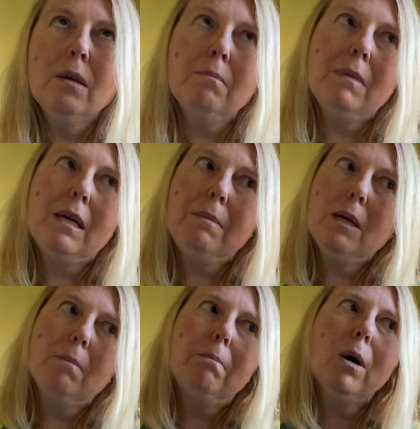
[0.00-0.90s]
maybe
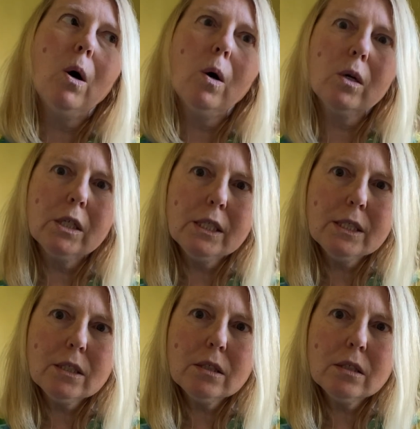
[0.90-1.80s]
a
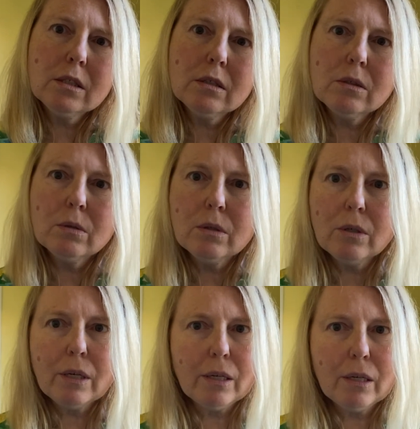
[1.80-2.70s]
pocket
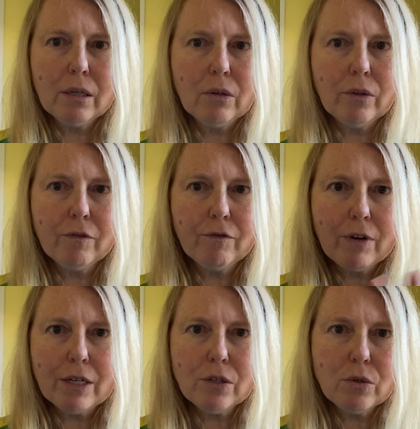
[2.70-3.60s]
on the
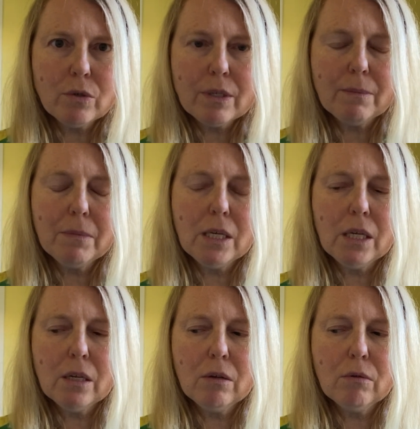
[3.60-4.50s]
front or
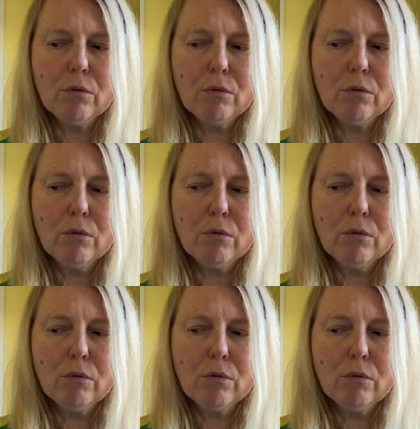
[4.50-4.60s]
something.